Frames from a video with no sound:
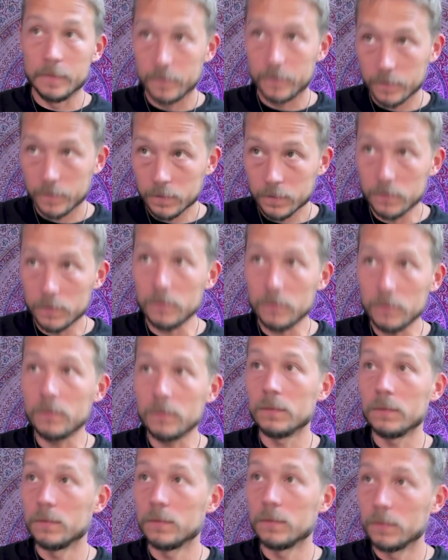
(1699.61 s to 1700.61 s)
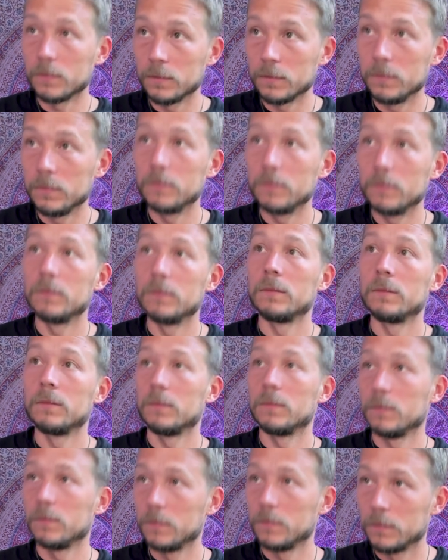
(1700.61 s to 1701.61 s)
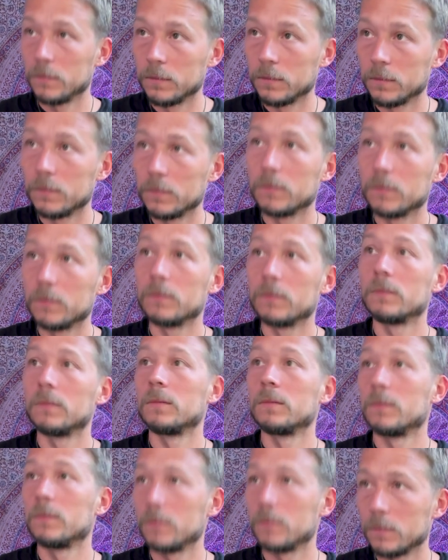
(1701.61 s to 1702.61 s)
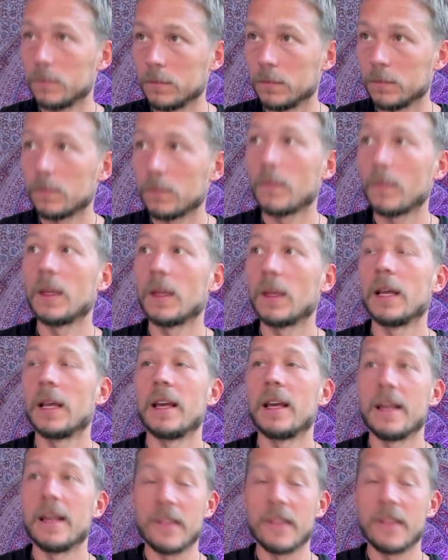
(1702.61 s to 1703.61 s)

and